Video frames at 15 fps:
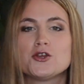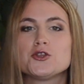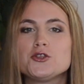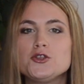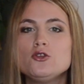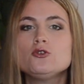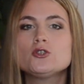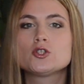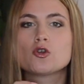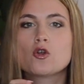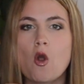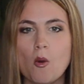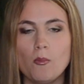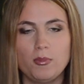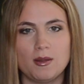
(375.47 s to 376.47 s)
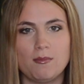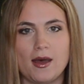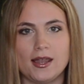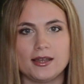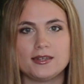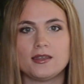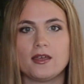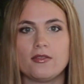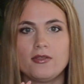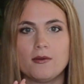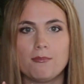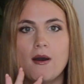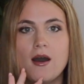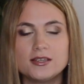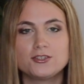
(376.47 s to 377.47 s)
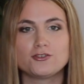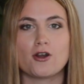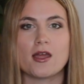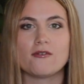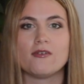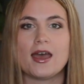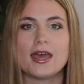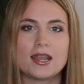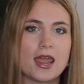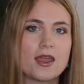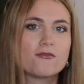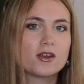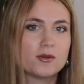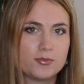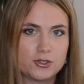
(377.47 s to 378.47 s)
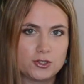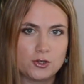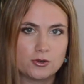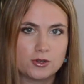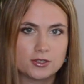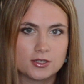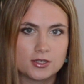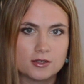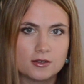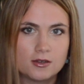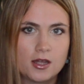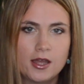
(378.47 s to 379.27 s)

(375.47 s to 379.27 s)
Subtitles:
used to compliment the bus driver at every opportunity.